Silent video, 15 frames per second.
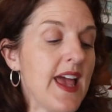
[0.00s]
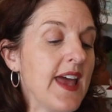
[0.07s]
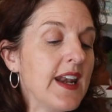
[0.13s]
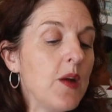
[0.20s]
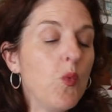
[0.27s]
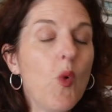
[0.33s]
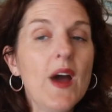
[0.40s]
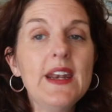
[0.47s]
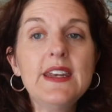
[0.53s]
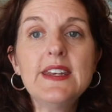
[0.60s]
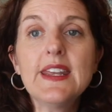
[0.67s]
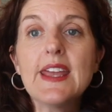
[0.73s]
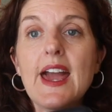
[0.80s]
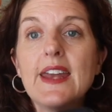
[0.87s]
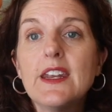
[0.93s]
And I wanted to
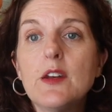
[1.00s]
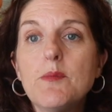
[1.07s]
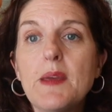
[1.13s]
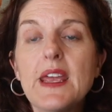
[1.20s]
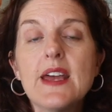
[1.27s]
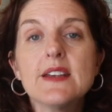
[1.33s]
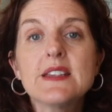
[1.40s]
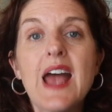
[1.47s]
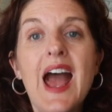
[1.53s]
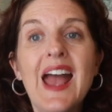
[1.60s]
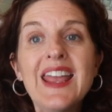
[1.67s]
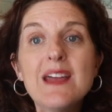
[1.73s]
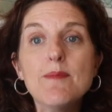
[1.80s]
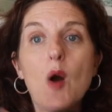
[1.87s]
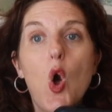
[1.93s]
get it because I
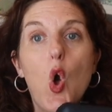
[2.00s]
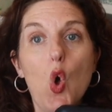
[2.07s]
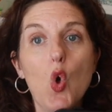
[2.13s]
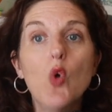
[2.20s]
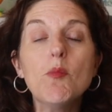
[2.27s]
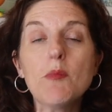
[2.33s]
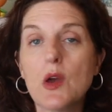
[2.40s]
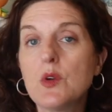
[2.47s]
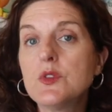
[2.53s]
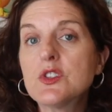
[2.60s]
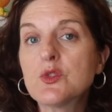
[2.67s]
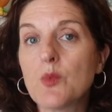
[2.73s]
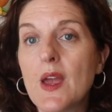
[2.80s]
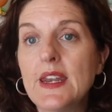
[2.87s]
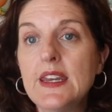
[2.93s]
am
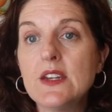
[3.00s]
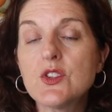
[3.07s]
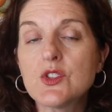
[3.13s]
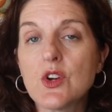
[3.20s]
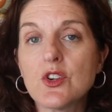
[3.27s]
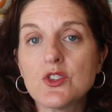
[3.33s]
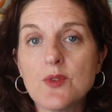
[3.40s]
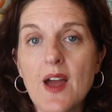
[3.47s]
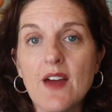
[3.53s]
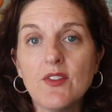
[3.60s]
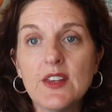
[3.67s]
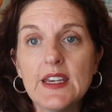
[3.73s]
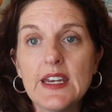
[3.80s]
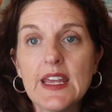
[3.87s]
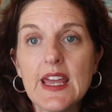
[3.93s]
almost ready to start
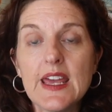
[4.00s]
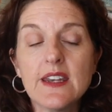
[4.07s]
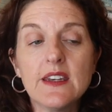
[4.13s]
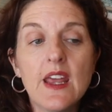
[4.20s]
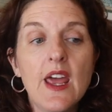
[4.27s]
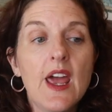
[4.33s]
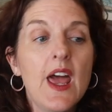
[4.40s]
traveling again.